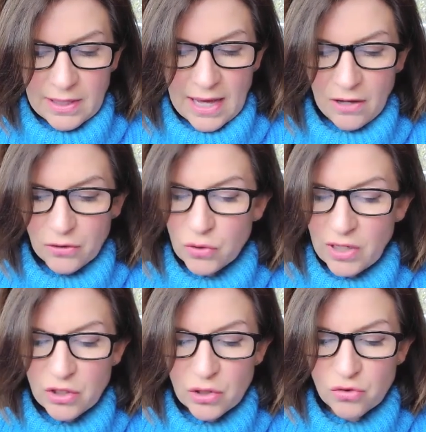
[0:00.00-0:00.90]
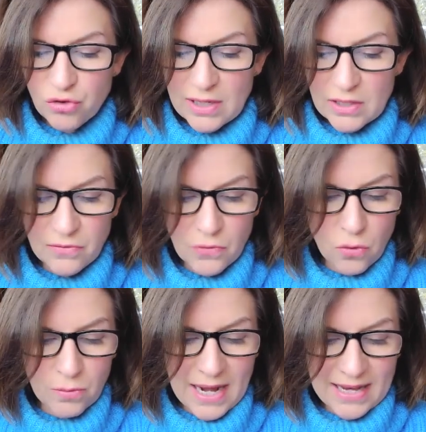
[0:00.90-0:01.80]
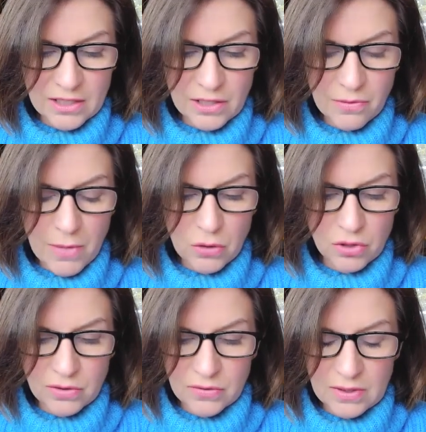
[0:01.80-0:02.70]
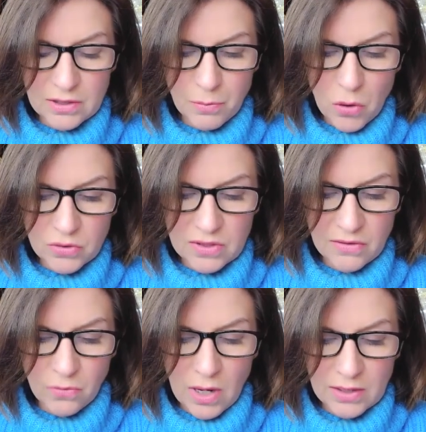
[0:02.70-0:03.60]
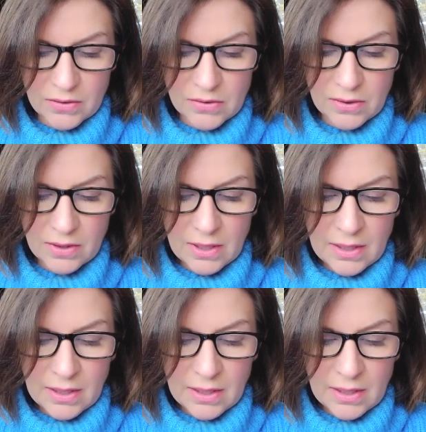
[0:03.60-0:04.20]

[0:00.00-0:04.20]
How can you transform negative emotions into positive ones?